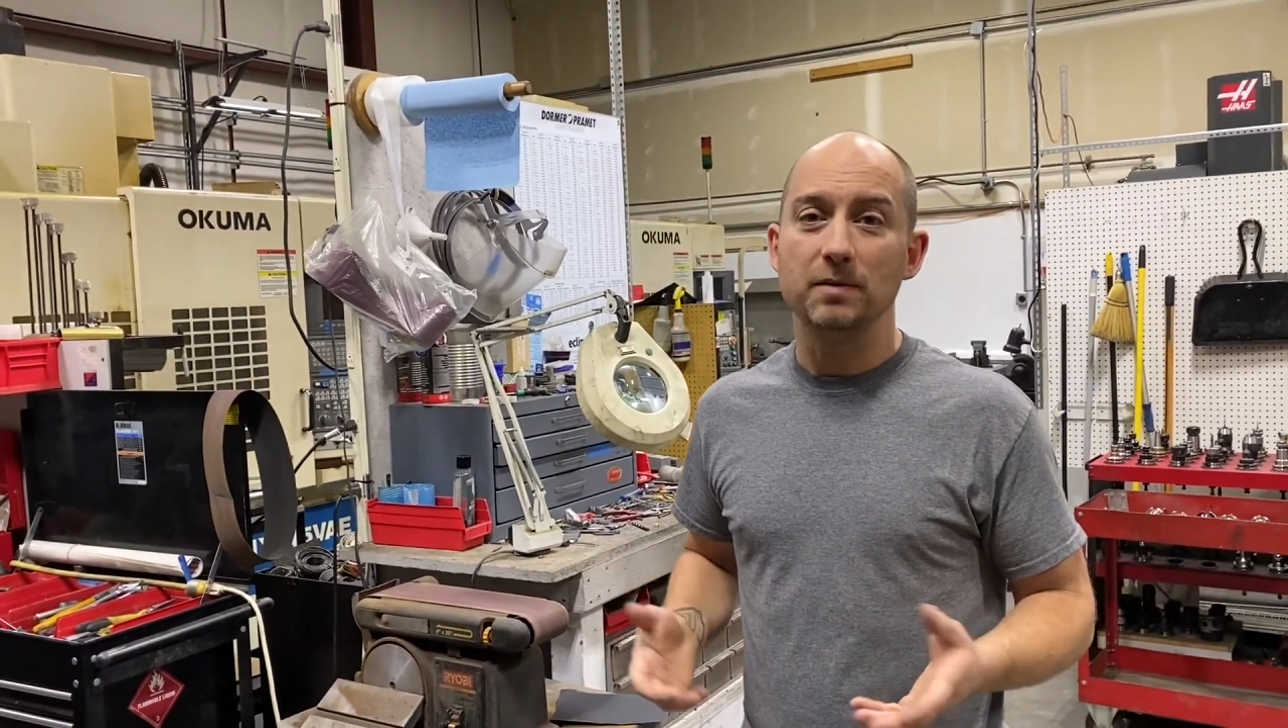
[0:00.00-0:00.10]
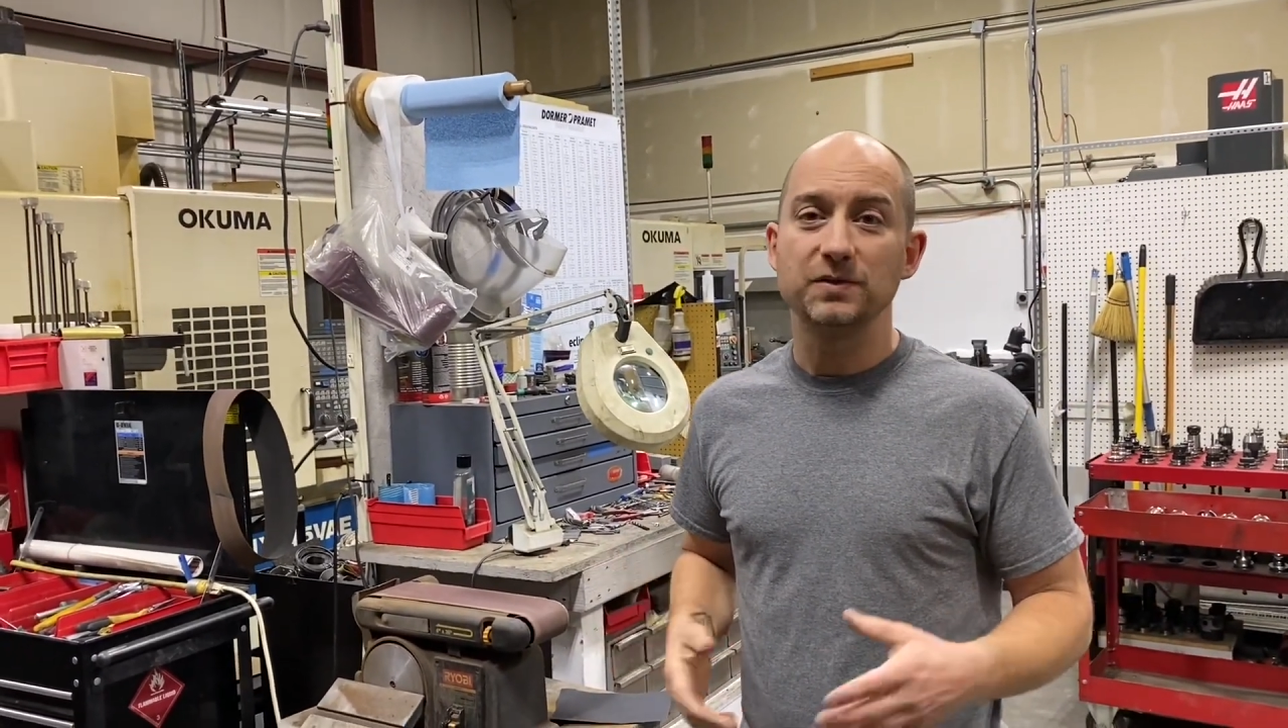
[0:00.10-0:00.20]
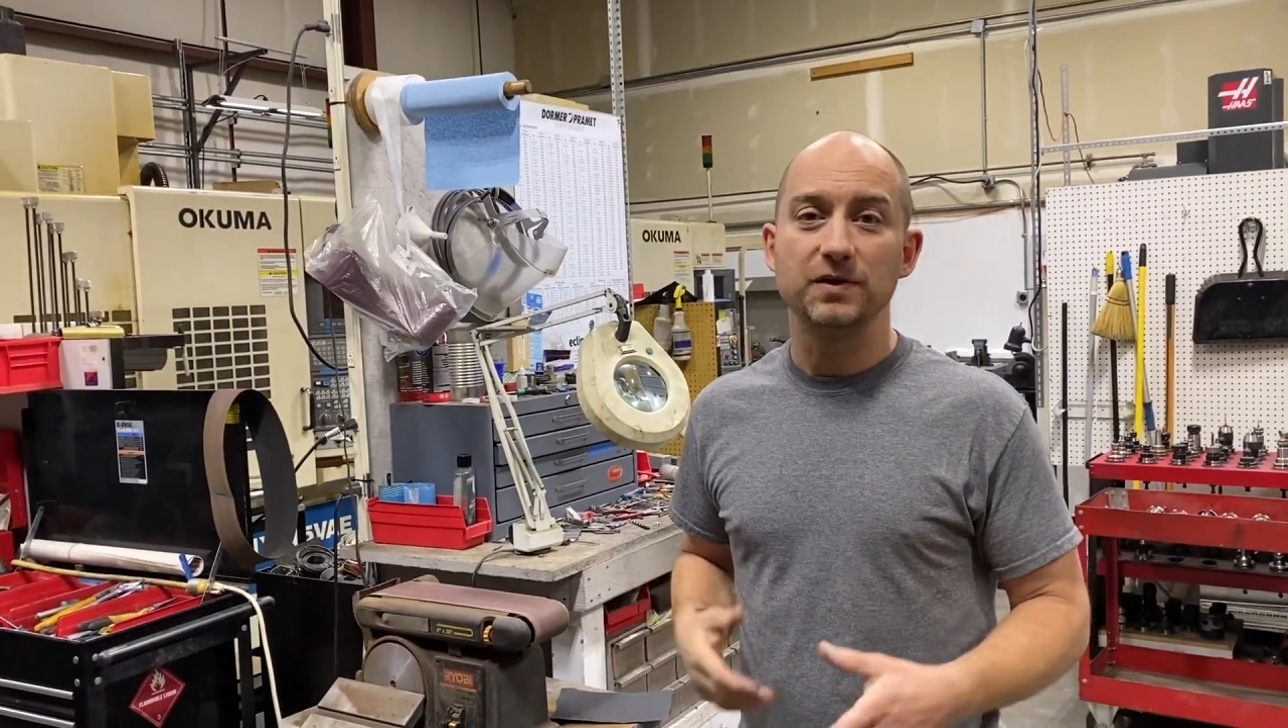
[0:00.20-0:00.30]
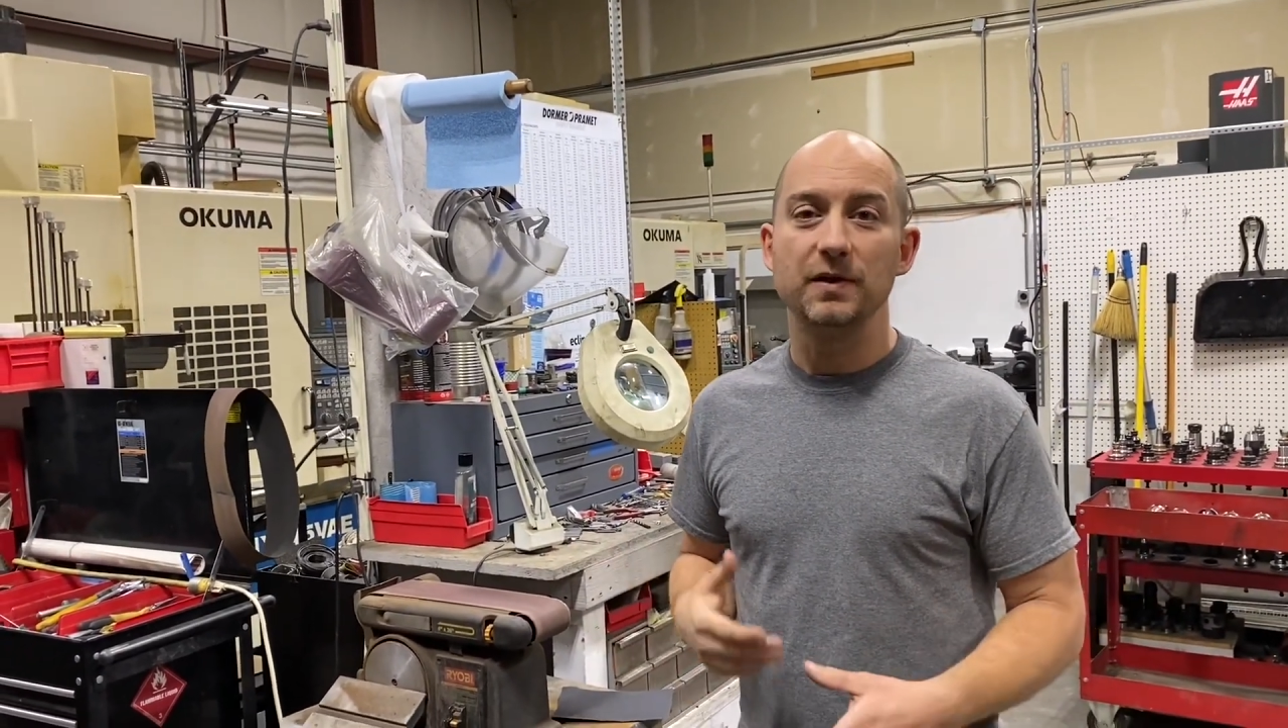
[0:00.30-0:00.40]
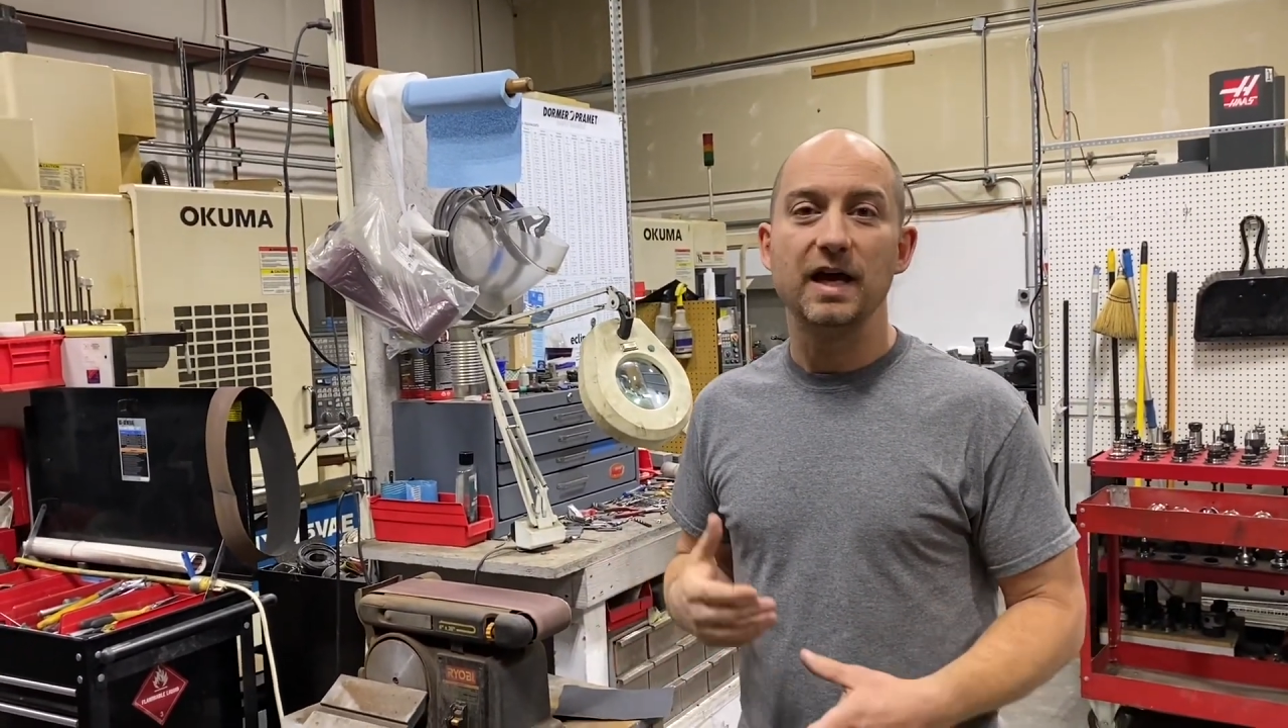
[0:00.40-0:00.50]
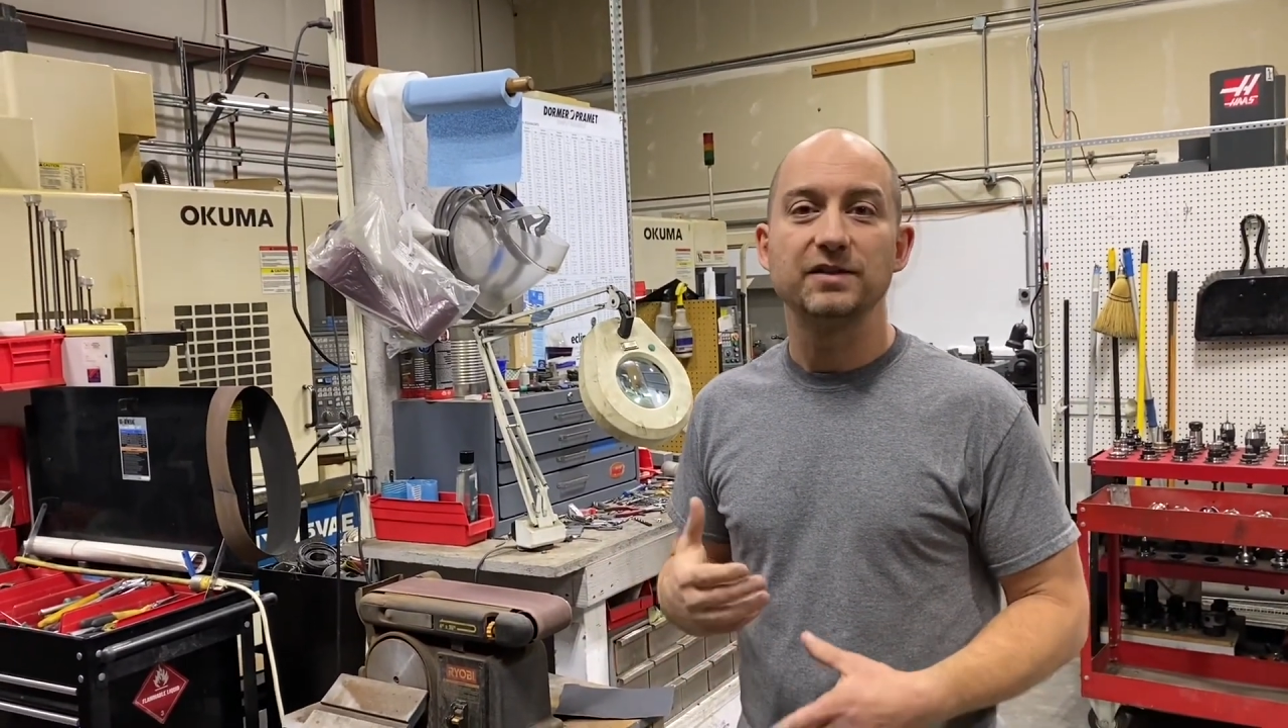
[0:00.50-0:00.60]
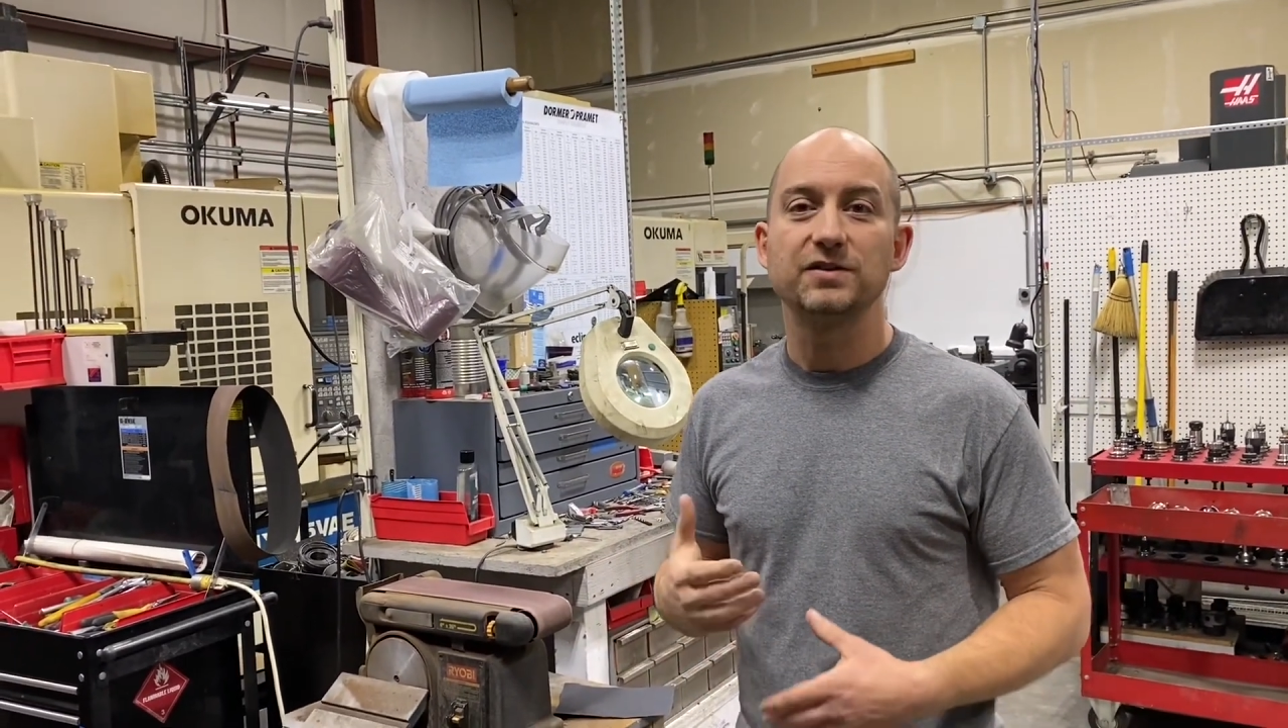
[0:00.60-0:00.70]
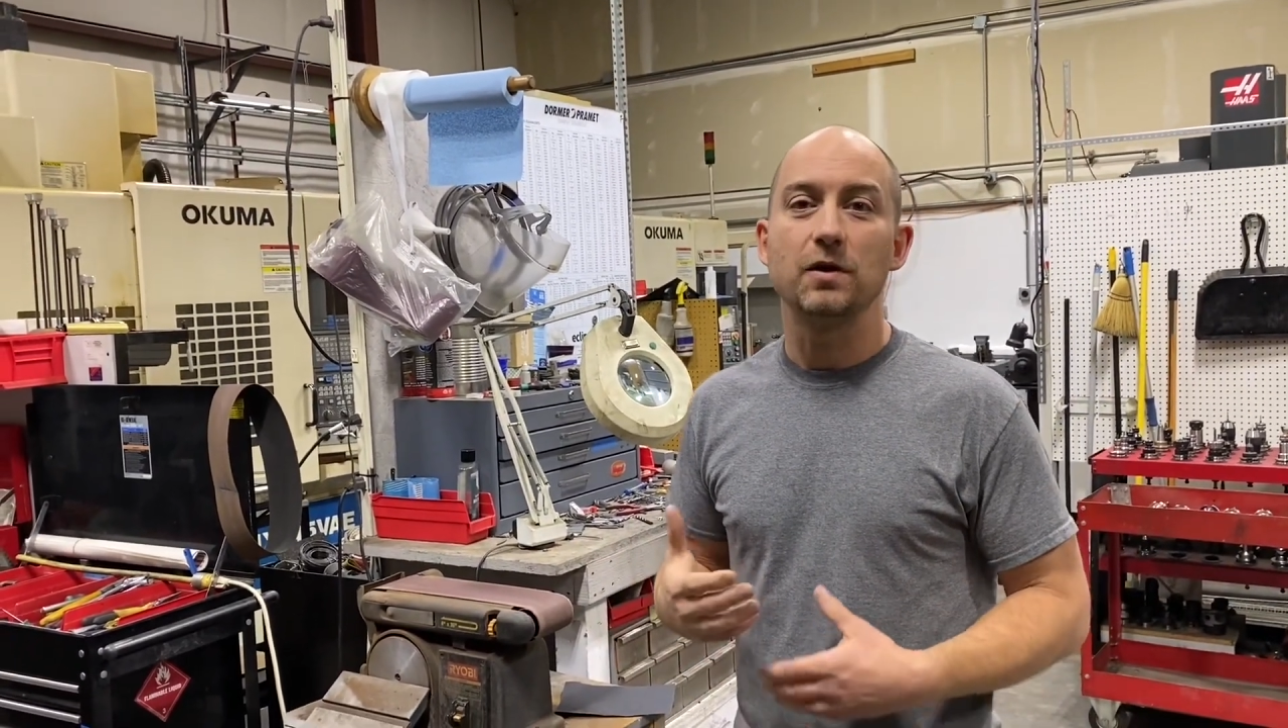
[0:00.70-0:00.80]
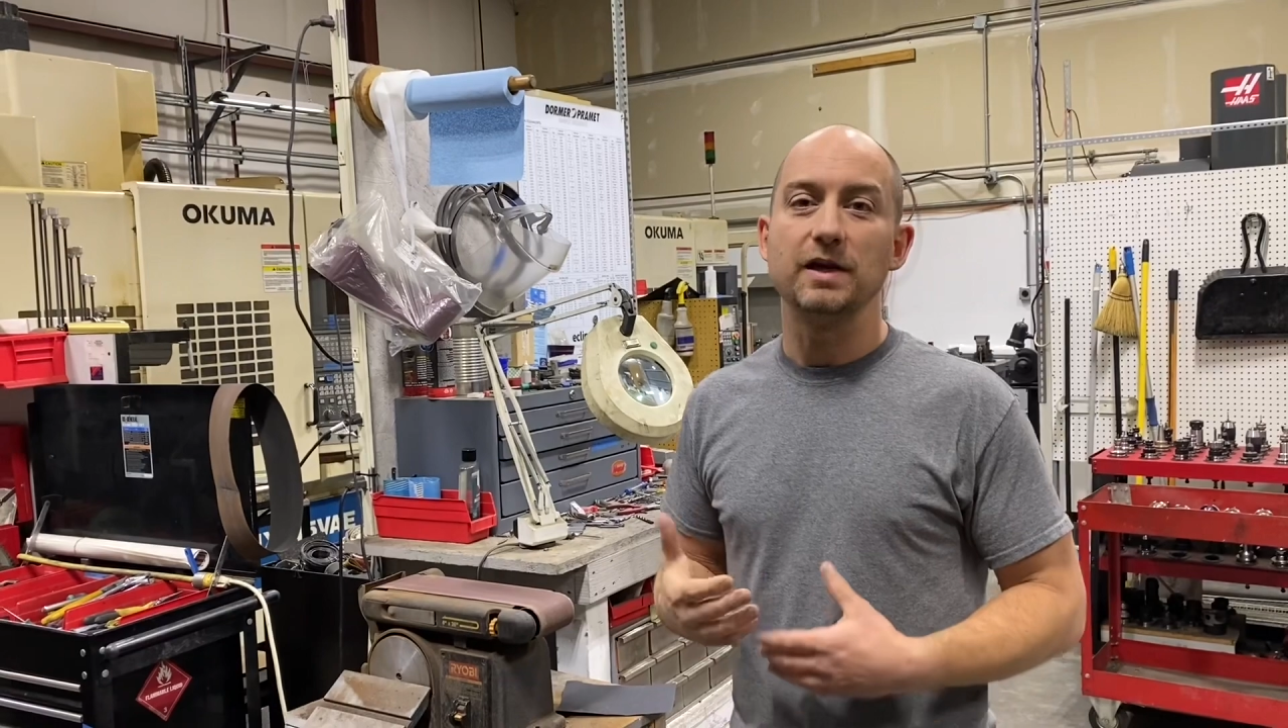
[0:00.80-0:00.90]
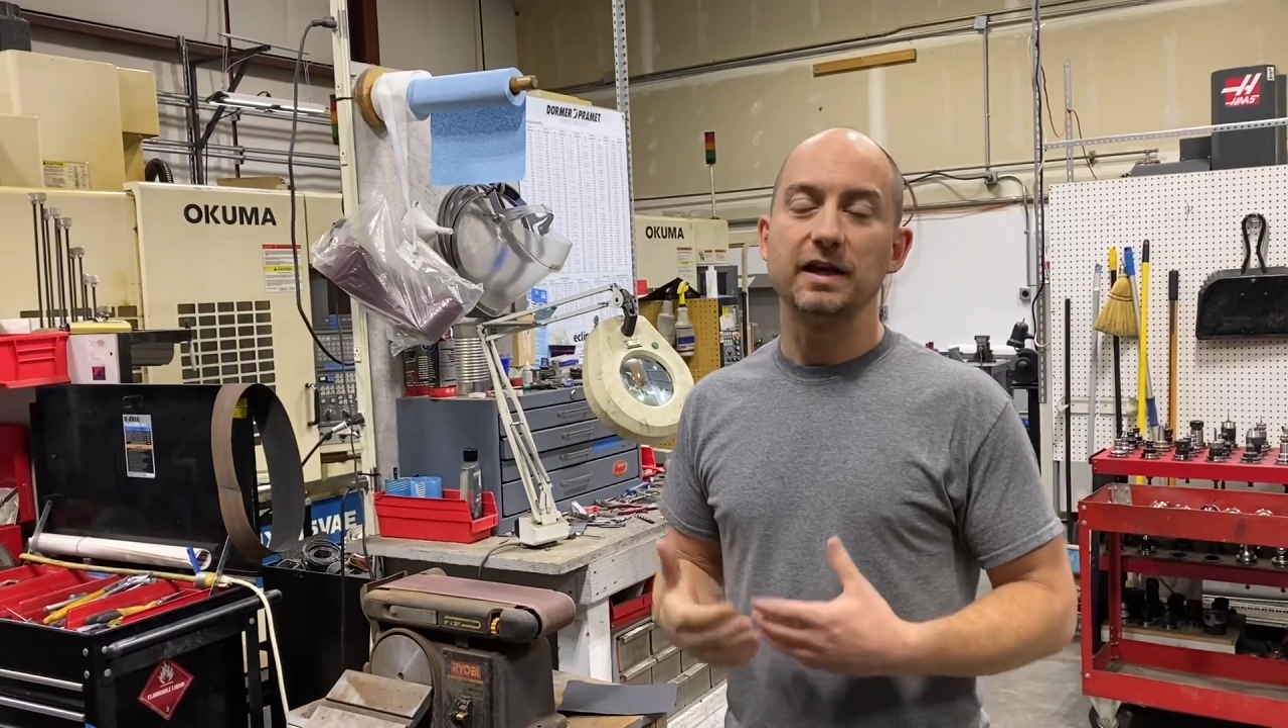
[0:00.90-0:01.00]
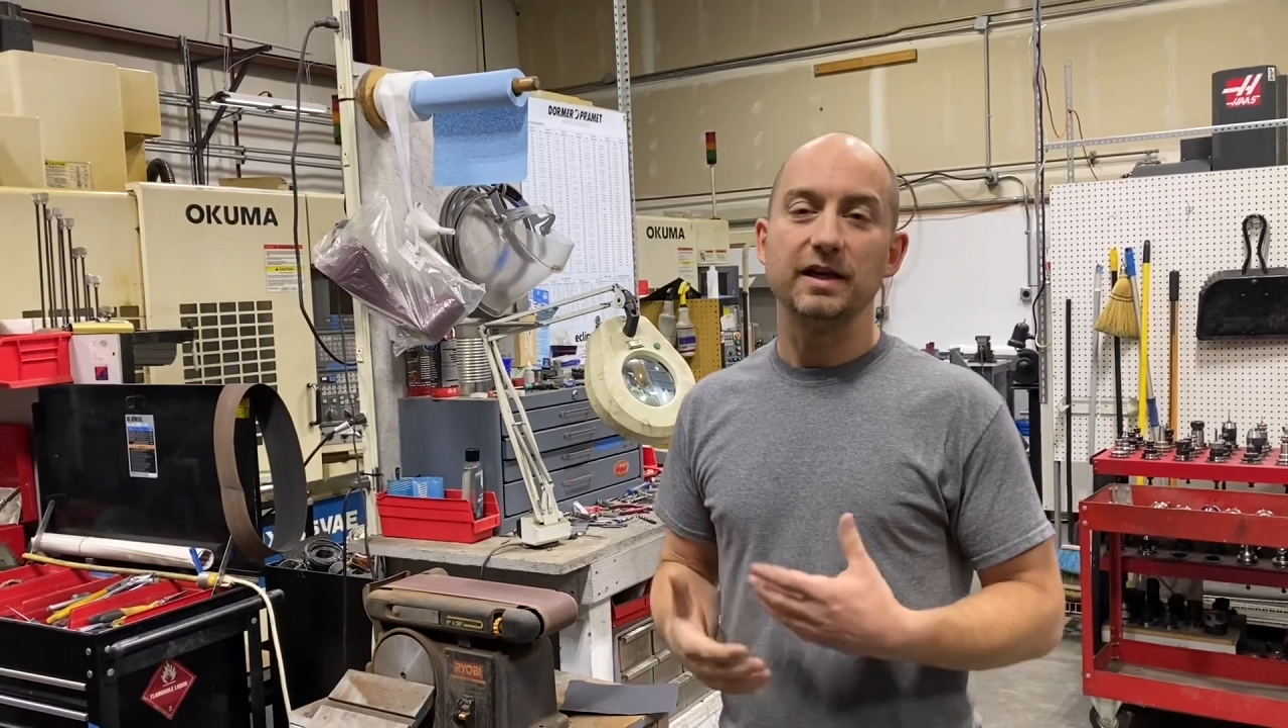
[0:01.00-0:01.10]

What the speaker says: so that's starting